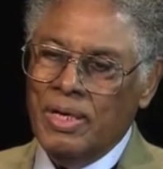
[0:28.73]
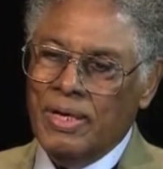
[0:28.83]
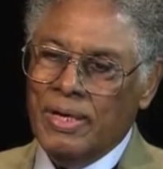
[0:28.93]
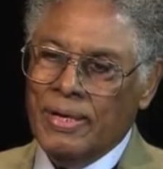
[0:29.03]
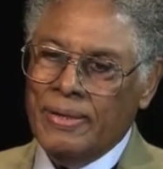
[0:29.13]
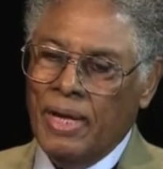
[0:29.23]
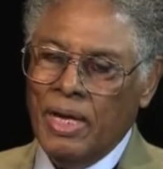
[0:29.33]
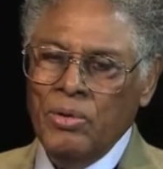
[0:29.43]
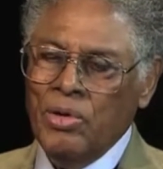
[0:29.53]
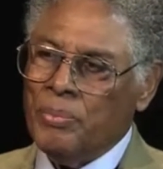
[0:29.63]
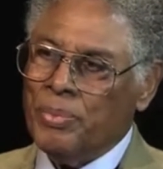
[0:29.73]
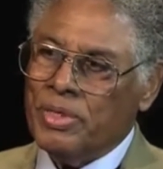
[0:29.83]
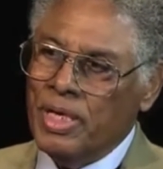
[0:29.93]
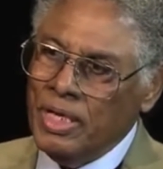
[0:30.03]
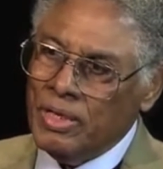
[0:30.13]
uh, not only on
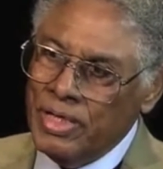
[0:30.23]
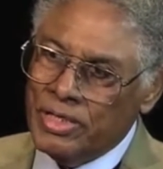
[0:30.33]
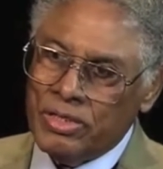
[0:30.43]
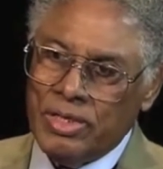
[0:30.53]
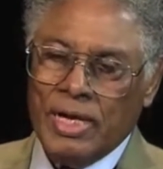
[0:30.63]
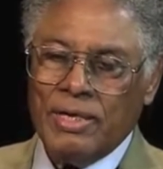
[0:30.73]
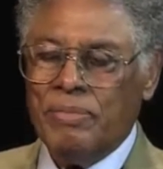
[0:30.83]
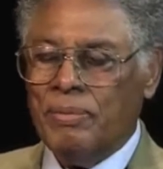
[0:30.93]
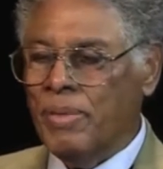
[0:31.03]
particular issues like